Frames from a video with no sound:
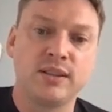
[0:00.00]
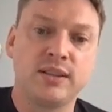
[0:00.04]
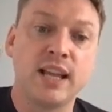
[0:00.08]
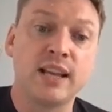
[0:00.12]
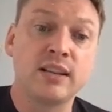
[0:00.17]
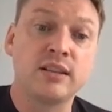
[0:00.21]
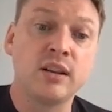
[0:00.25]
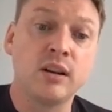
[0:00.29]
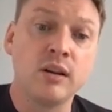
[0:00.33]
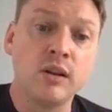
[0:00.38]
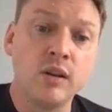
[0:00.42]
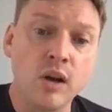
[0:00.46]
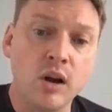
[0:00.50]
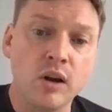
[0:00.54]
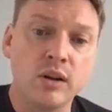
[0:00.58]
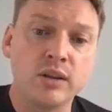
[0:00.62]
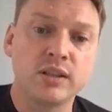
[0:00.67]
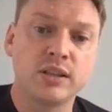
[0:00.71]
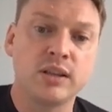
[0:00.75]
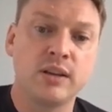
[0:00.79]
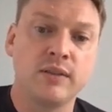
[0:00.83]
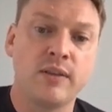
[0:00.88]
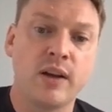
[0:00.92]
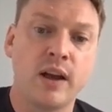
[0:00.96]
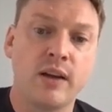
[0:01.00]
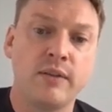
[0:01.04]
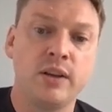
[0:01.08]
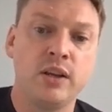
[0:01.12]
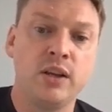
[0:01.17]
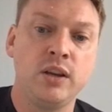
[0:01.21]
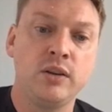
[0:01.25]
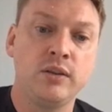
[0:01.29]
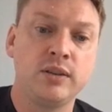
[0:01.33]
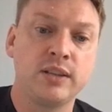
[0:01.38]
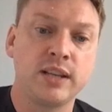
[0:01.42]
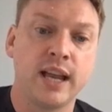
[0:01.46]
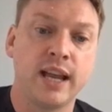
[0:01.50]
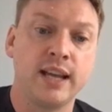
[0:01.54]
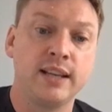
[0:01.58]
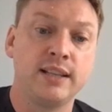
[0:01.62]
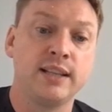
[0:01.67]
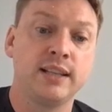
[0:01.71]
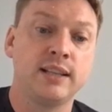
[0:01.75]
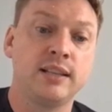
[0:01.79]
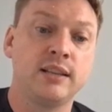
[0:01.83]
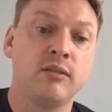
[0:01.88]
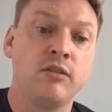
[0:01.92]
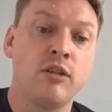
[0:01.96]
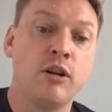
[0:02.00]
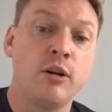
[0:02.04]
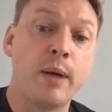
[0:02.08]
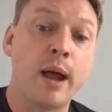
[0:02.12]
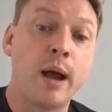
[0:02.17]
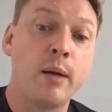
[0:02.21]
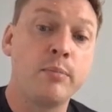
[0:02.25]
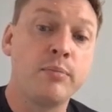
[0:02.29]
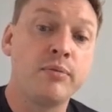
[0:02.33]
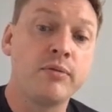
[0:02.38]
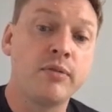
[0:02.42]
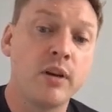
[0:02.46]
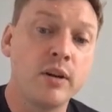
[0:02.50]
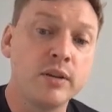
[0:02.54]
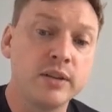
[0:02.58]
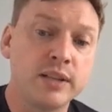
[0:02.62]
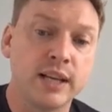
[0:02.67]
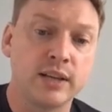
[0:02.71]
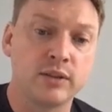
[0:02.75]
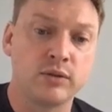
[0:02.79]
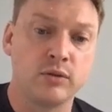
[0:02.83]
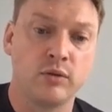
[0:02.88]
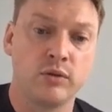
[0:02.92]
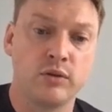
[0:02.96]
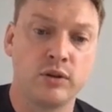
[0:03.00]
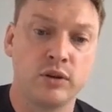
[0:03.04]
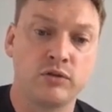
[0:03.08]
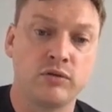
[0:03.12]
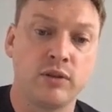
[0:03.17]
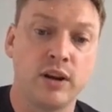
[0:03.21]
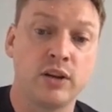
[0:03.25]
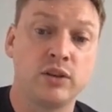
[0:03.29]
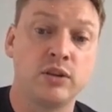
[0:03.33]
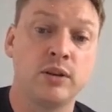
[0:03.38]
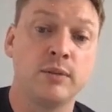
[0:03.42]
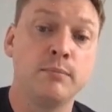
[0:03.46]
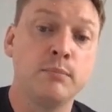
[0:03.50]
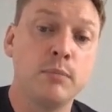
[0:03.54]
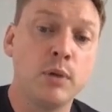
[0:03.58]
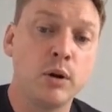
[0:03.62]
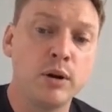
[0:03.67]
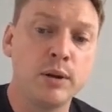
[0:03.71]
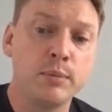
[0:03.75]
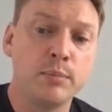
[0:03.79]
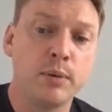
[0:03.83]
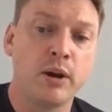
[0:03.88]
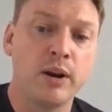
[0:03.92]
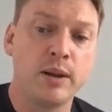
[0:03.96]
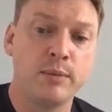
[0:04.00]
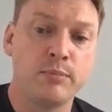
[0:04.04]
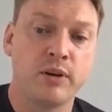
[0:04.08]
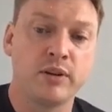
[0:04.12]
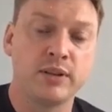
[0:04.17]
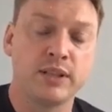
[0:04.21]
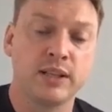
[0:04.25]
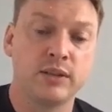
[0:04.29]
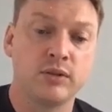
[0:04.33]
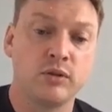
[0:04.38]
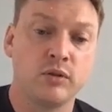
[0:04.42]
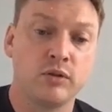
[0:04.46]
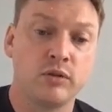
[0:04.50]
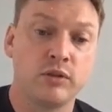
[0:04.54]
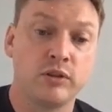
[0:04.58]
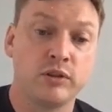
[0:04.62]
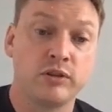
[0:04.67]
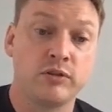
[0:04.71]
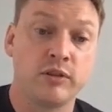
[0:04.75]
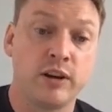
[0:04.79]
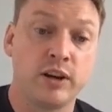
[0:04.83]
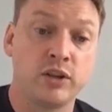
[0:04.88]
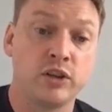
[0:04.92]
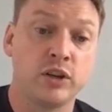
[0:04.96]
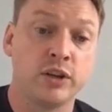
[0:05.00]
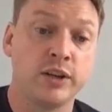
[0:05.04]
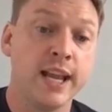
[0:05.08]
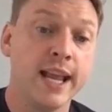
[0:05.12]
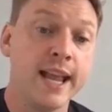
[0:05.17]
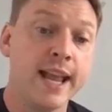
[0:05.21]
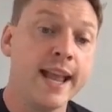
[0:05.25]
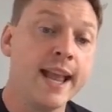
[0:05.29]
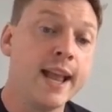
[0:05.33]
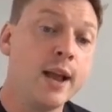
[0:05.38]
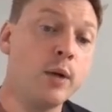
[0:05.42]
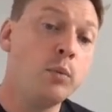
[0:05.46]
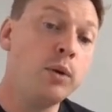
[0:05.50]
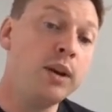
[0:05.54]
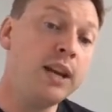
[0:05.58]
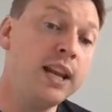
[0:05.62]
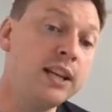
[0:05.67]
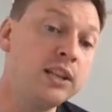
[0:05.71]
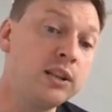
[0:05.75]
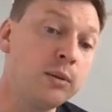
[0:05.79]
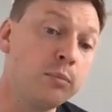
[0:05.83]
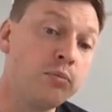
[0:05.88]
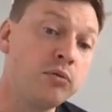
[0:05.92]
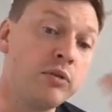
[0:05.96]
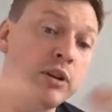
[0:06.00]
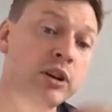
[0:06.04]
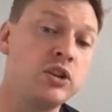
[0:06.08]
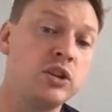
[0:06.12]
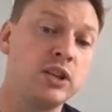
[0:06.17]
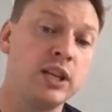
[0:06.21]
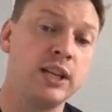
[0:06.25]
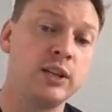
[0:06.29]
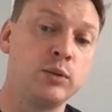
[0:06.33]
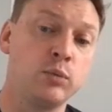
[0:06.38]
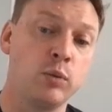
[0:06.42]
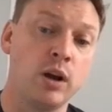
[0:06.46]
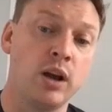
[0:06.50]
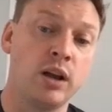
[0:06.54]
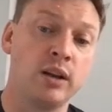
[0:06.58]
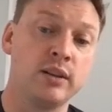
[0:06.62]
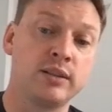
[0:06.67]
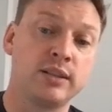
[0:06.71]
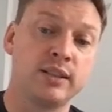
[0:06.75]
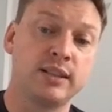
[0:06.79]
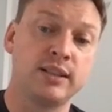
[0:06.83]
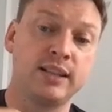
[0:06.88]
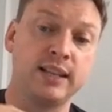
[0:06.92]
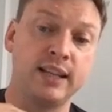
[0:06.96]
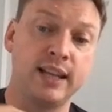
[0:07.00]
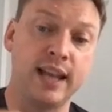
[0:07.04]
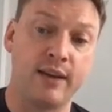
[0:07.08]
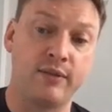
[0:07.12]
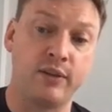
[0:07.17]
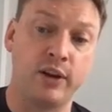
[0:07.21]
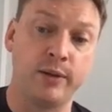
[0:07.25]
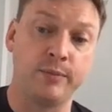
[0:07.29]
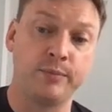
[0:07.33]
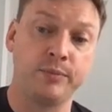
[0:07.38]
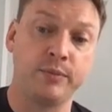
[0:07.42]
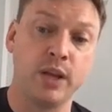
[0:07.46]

There's lots of other use cases that are about process orchestration, multi-party process orchestration. We need to bridge these worlds together.